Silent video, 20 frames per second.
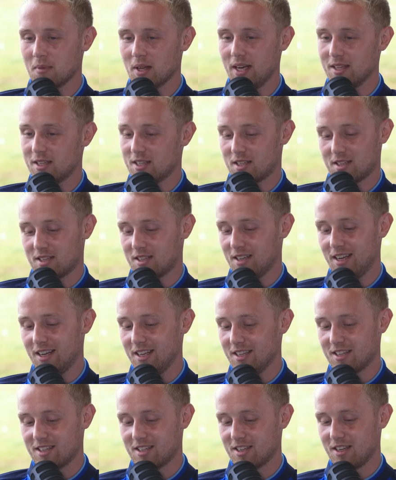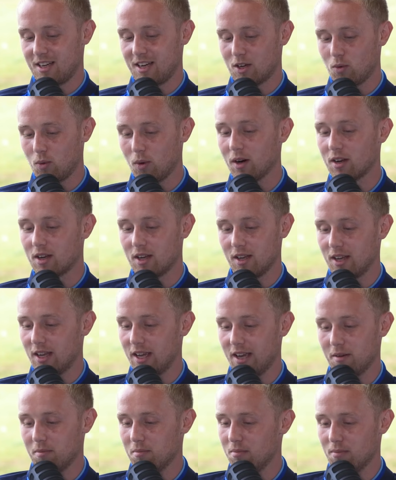It's a quirky
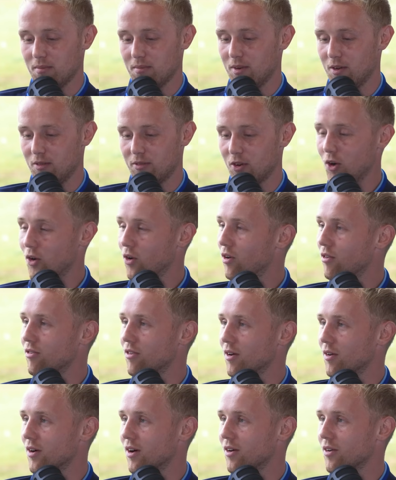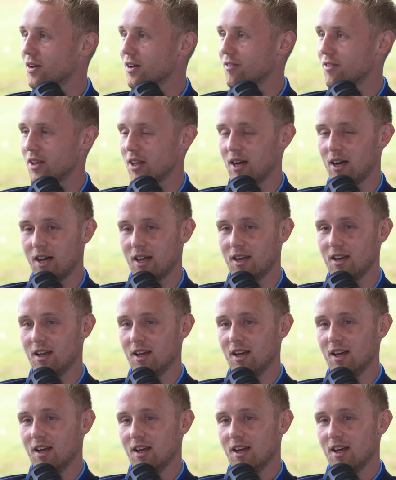game of golf. I'll give you that. And